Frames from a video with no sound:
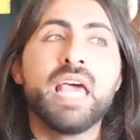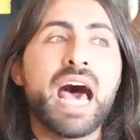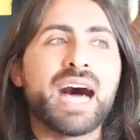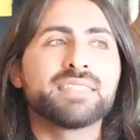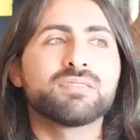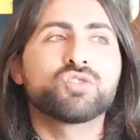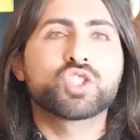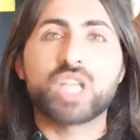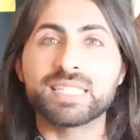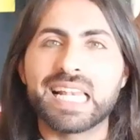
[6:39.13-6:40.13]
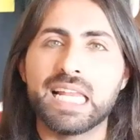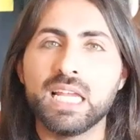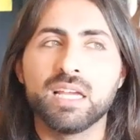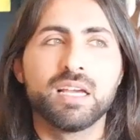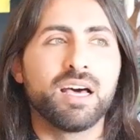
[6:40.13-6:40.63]
Mm-hmm. And
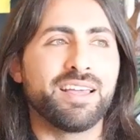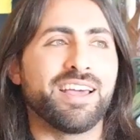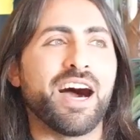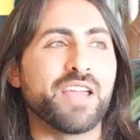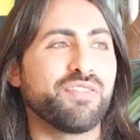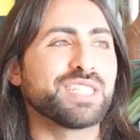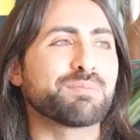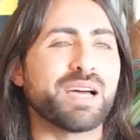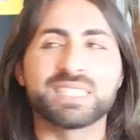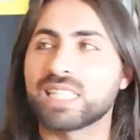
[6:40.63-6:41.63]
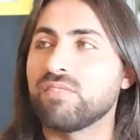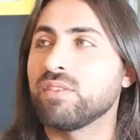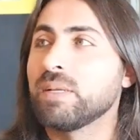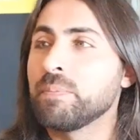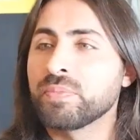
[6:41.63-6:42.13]
suddenly I felt myself
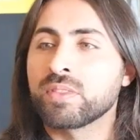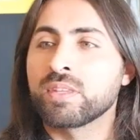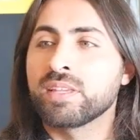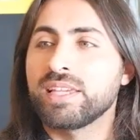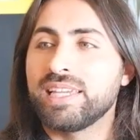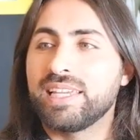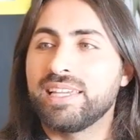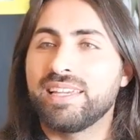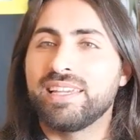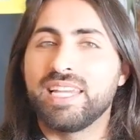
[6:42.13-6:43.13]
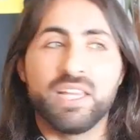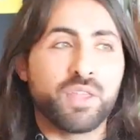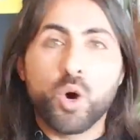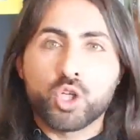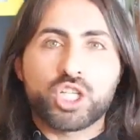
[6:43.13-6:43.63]
in
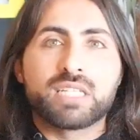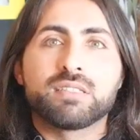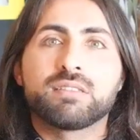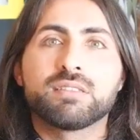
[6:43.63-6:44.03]
the ocean.